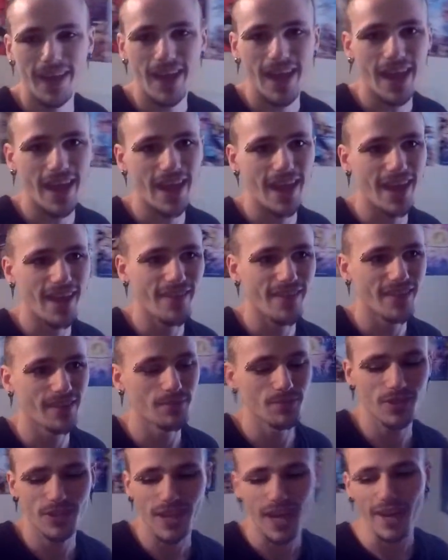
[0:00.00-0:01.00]
And
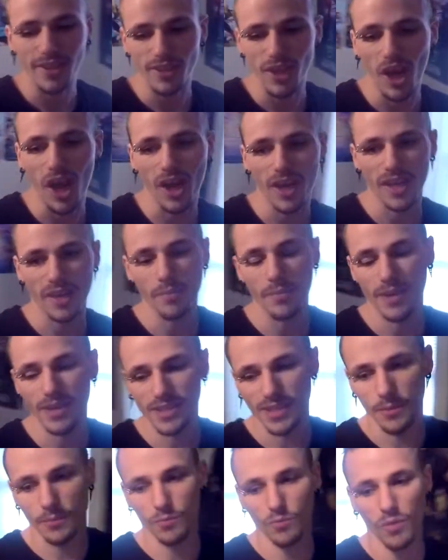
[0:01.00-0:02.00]
I'm just kind of talking
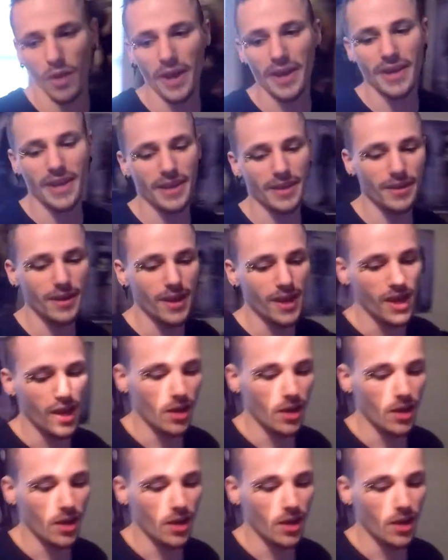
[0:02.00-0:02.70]
because I'm writing